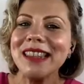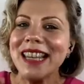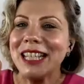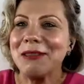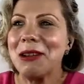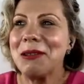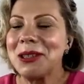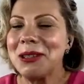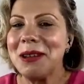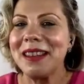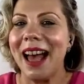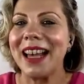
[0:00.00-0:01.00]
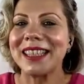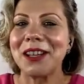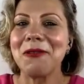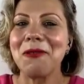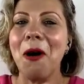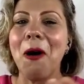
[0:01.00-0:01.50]
this, when I was doing that. So
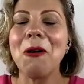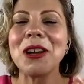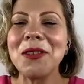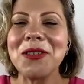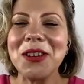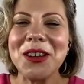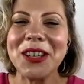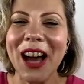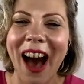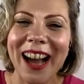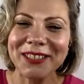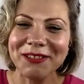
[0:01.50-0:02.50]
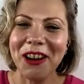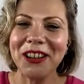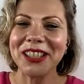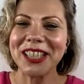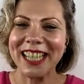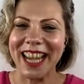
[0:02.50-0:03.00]
for all of you guys
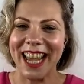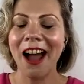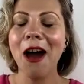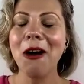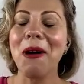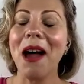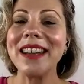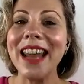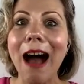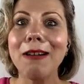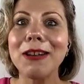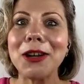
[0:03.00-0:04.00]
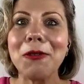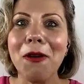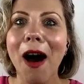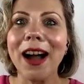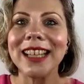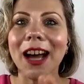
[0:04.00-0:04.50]
watching, we are now going to
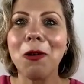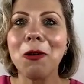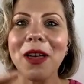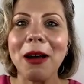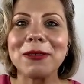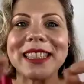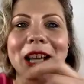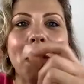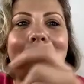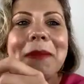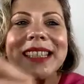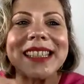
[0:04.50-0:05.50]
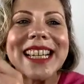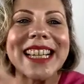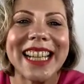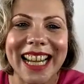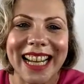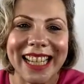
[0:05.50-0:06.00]
find out all those little missing
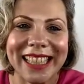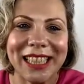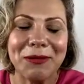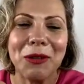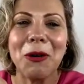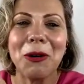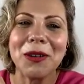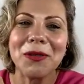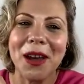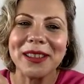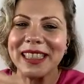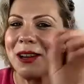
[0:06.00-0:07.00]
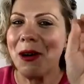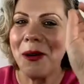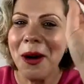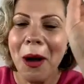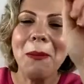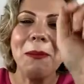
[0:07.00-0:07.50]
links of all of those
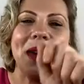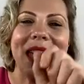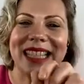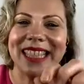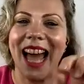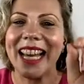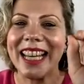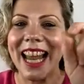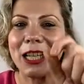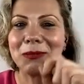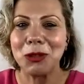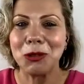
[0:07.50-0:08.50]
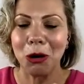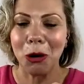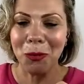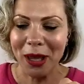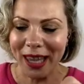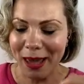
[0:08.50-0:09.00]
little bits Adelaide was
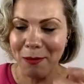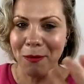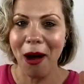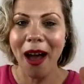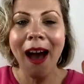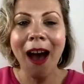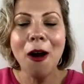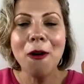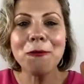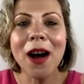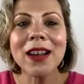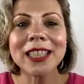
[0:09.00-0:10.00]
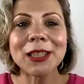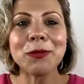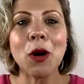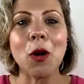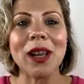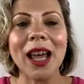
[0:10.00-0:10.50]
dropping in. But first of
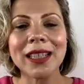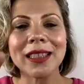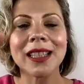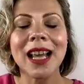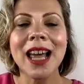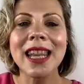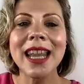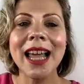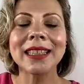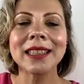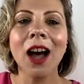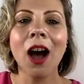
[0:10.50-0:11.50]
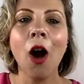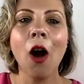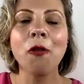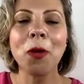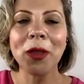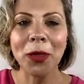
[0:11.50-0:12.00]
all, let's start
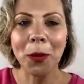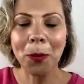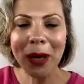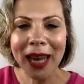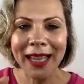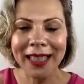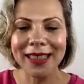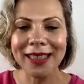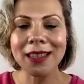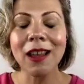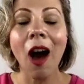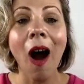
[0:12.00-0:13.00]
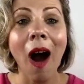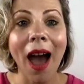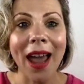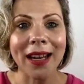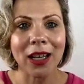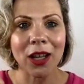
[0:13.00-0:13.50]
off with the plate
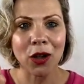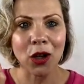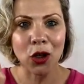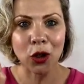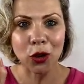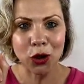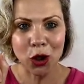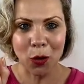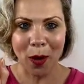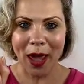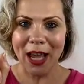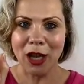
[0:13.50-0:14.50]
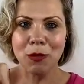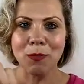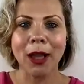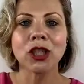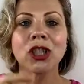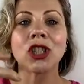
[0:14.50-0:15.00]
design that you're doing. You
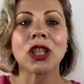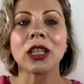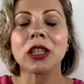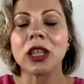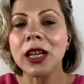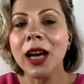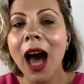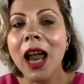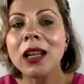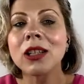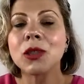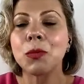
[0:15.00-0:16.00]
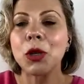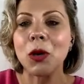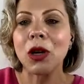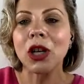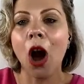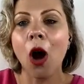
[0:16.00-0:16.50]
mentioned the colours, blue
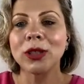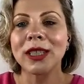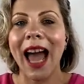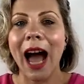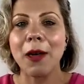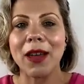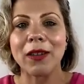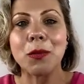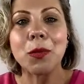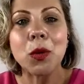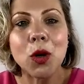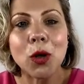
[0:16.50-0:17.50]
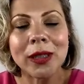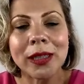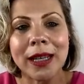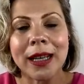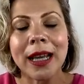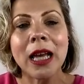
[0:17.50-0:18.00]
and gold, and how they're
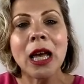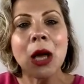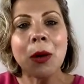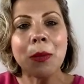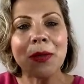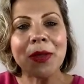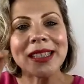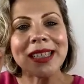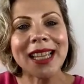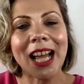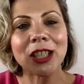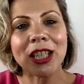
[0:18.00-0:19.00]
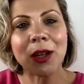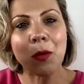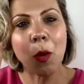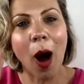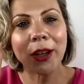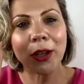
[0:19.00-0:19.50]
important, but this is actually
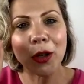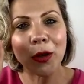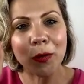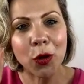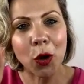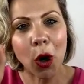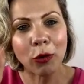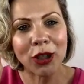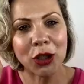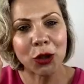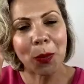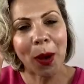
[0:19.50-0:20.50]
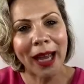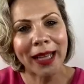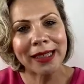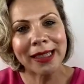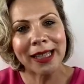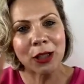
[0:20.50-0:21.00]
one of your original
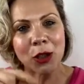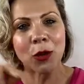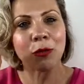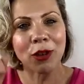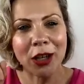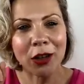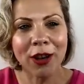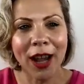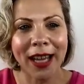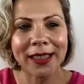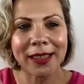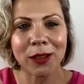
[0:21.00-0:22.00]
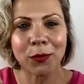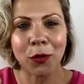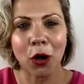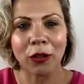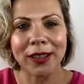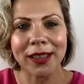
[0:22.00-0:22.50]
paintings you've recreated
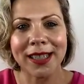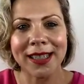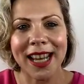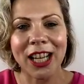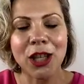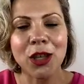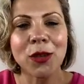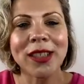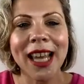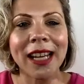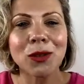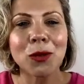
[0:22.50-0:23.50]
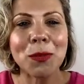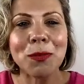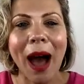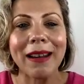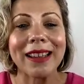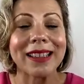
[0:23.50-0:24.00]
for us, isn't it? Can you tell us all
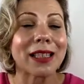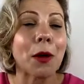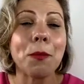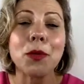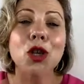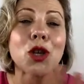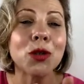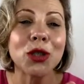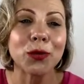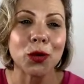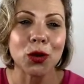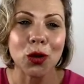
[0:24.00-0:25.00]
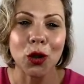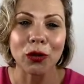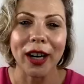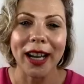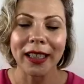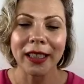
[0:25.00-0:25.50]
about it? 'Cause it's a beautiful
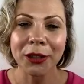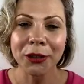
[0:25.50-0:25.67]
story.